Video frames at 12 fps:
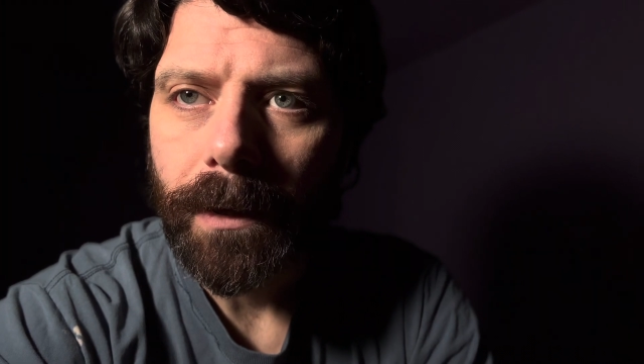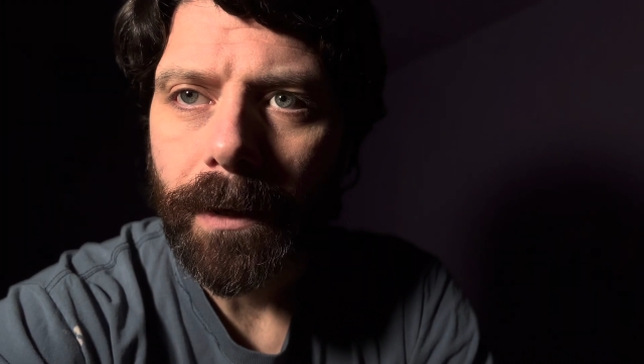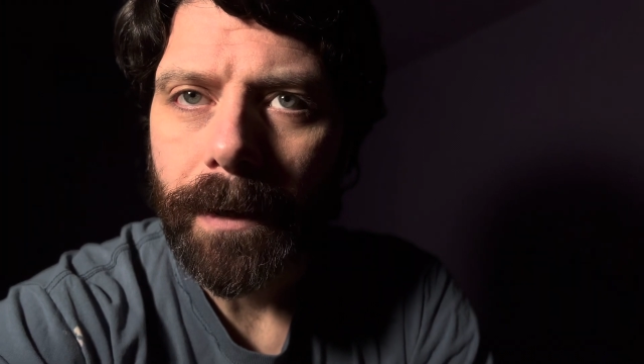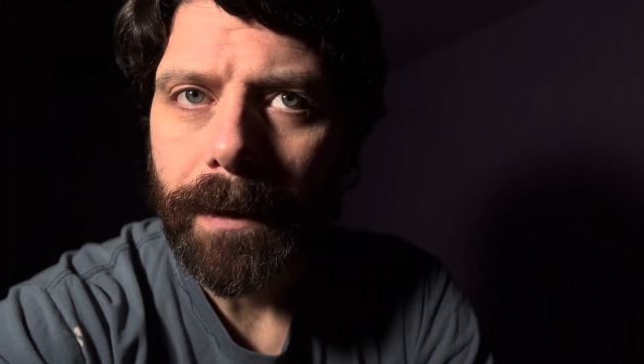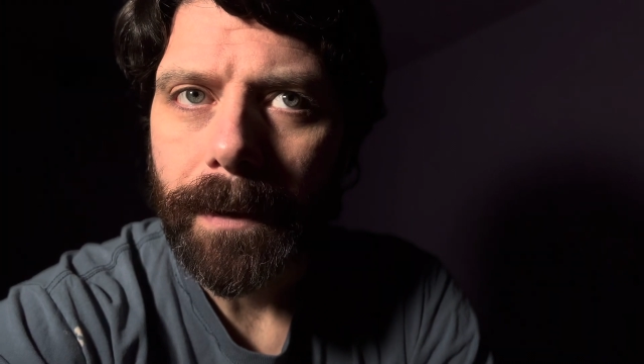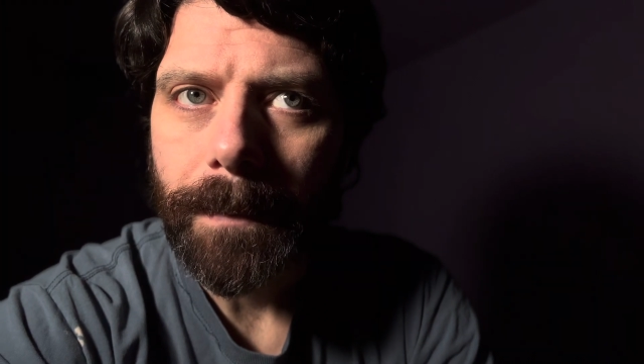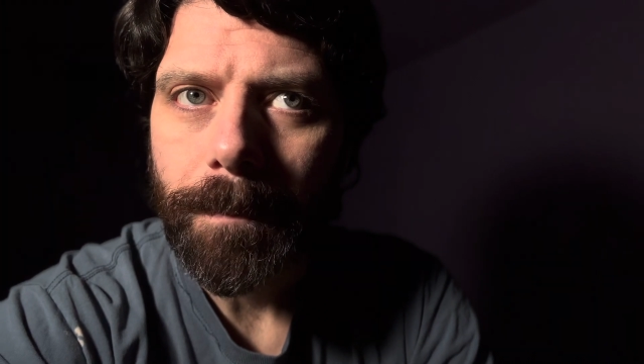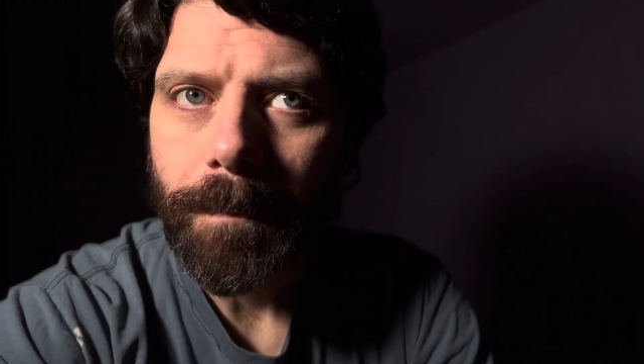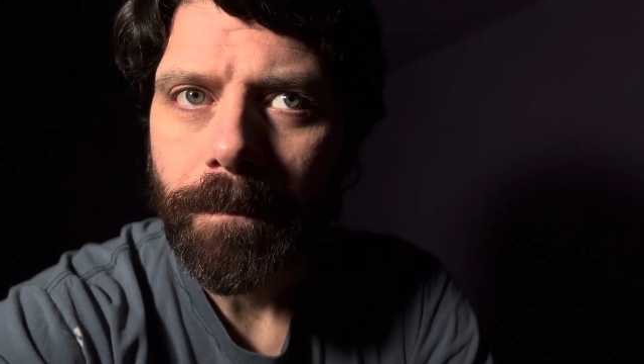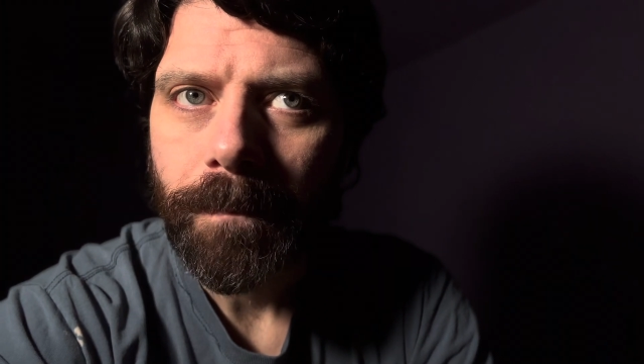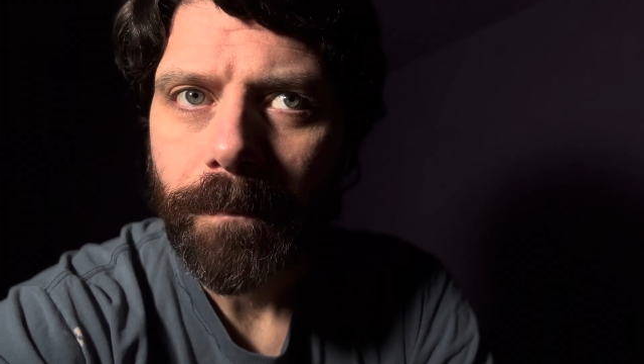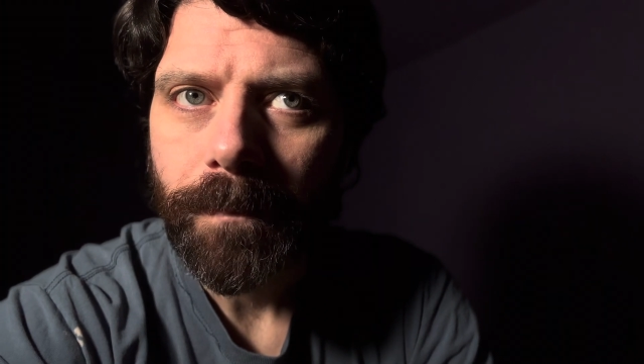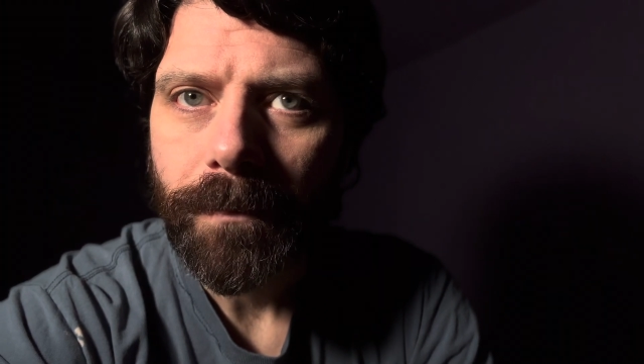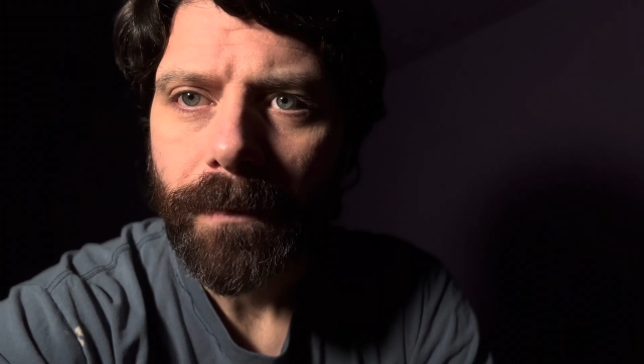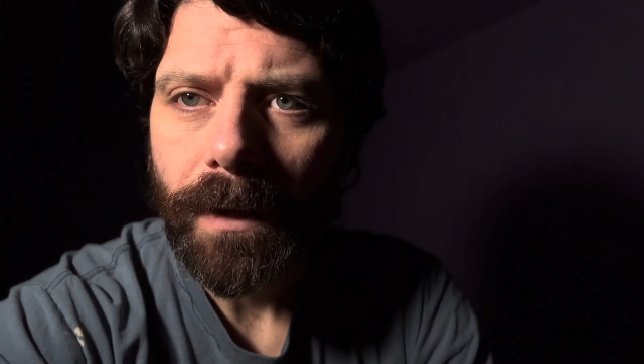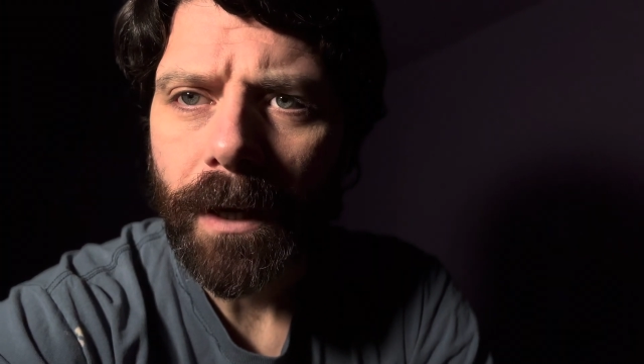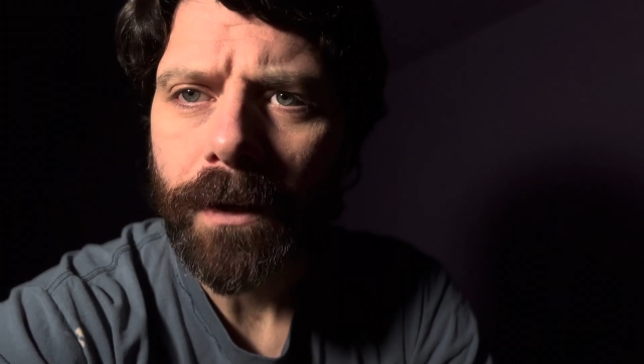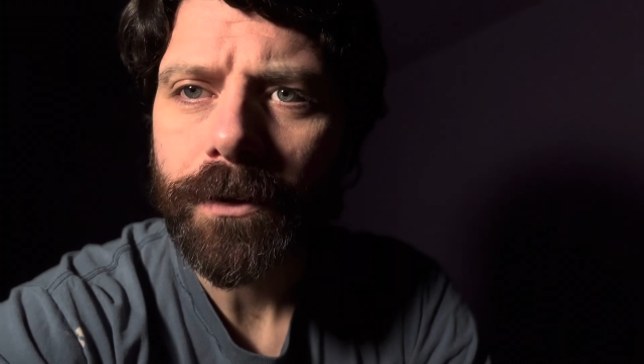I
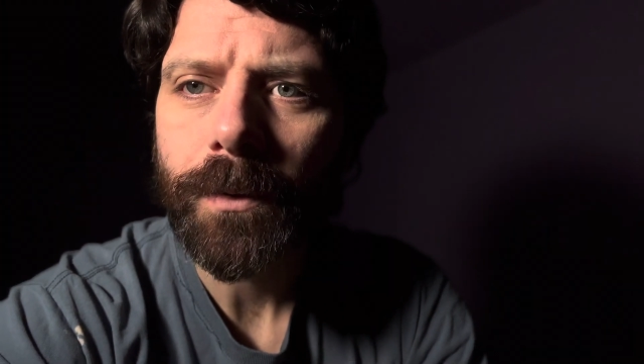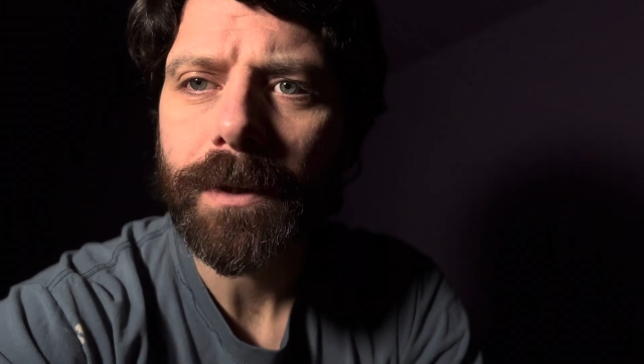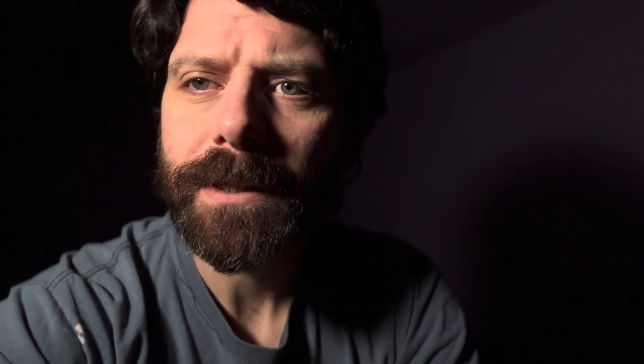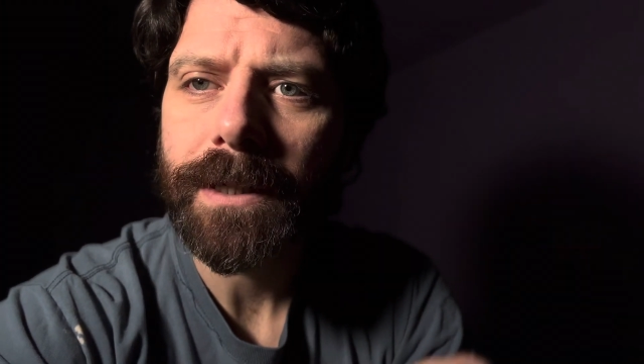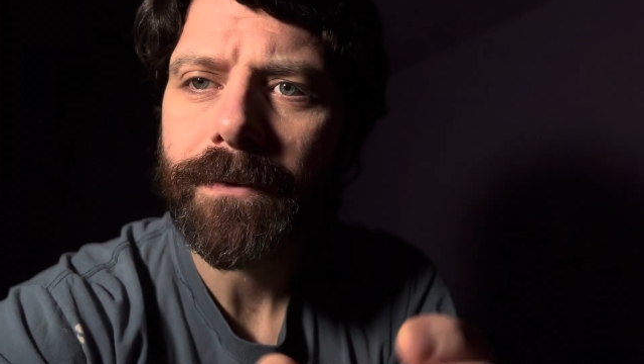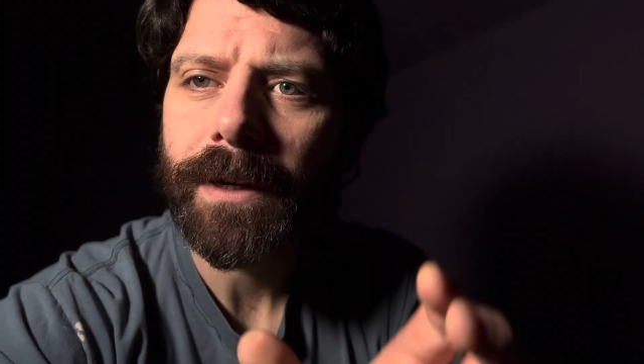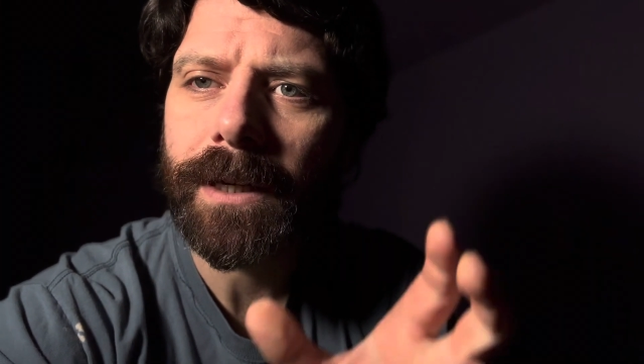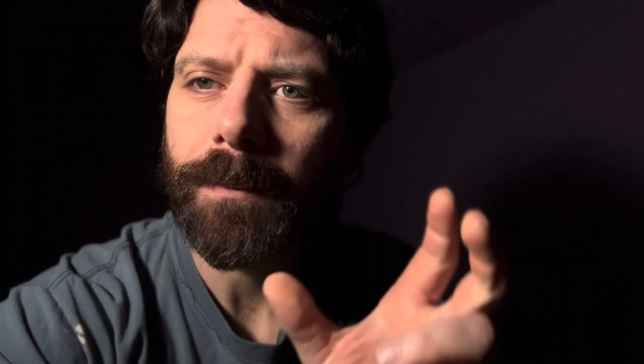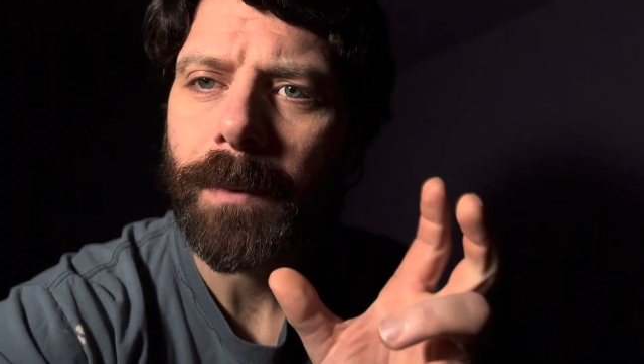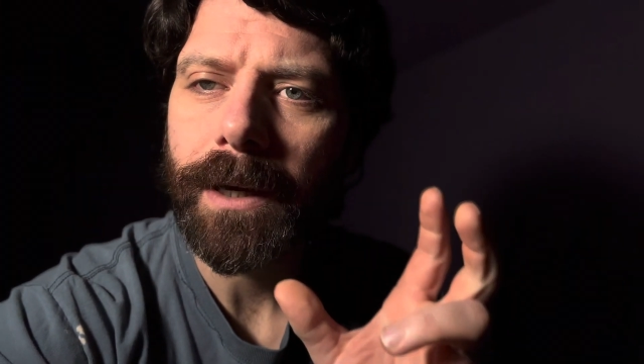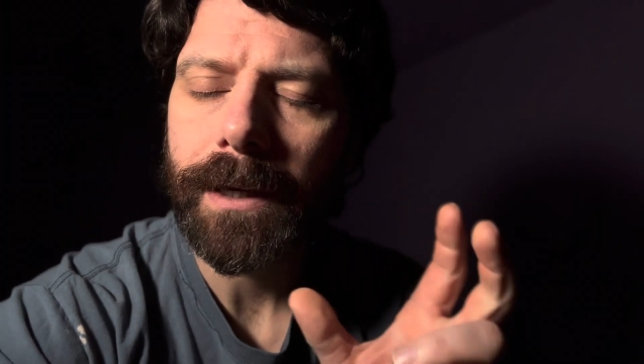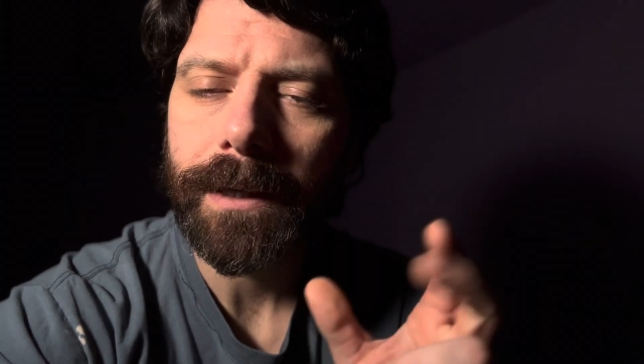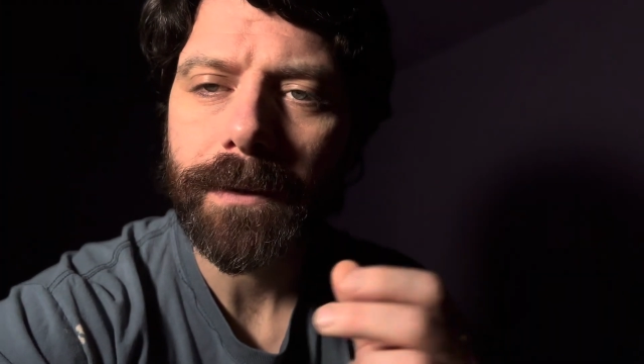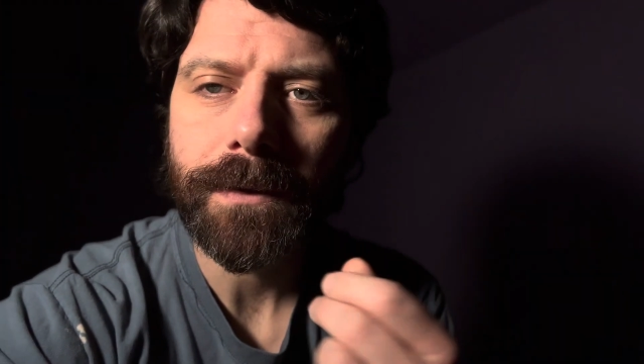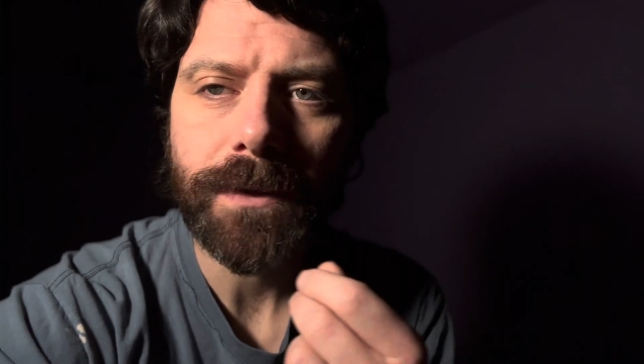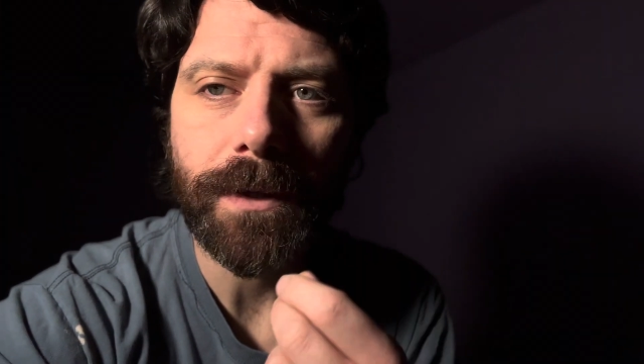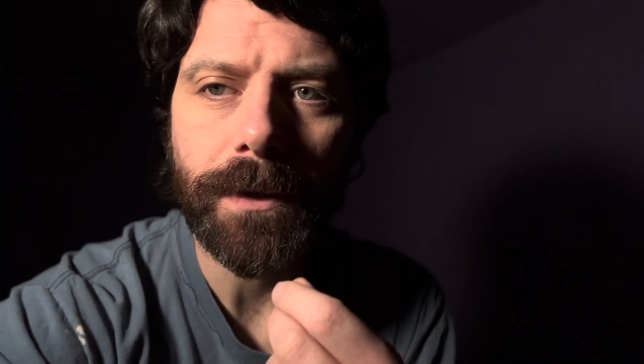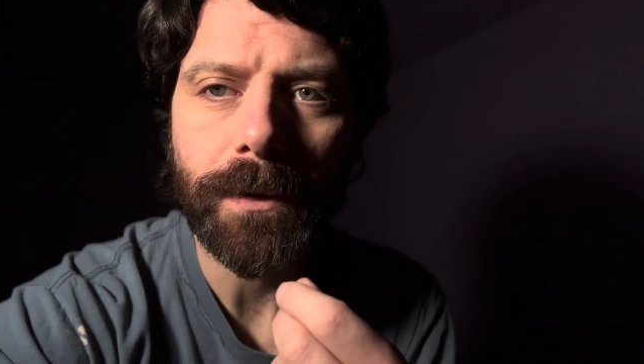also want to see if I can make it
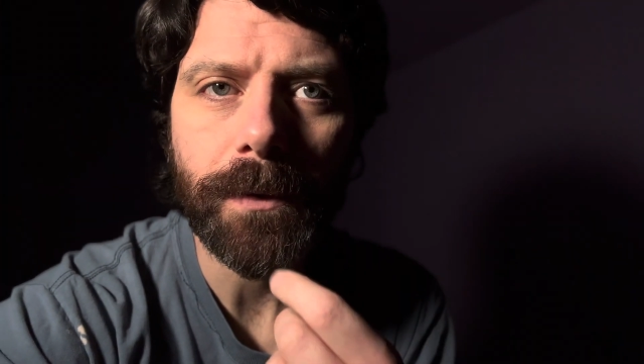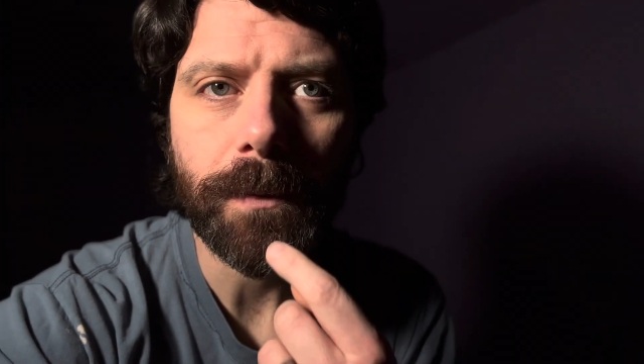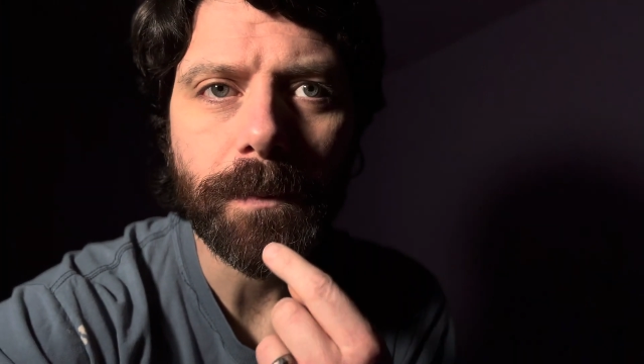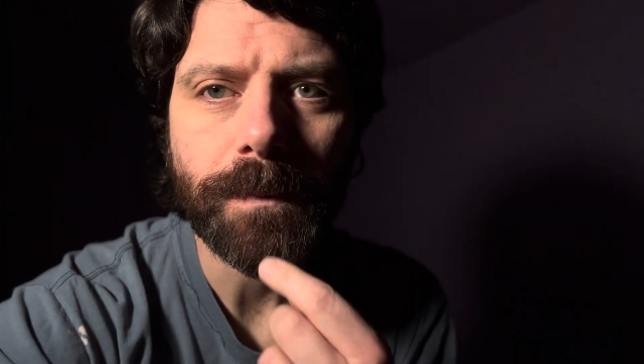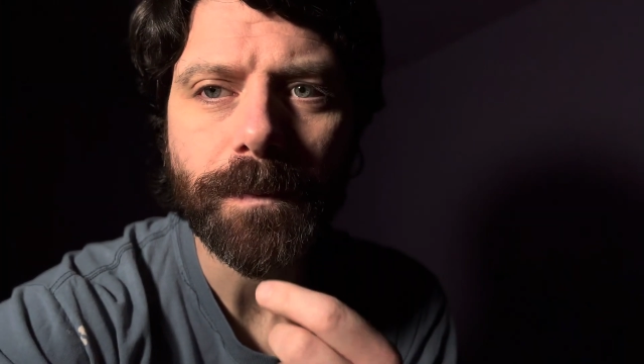so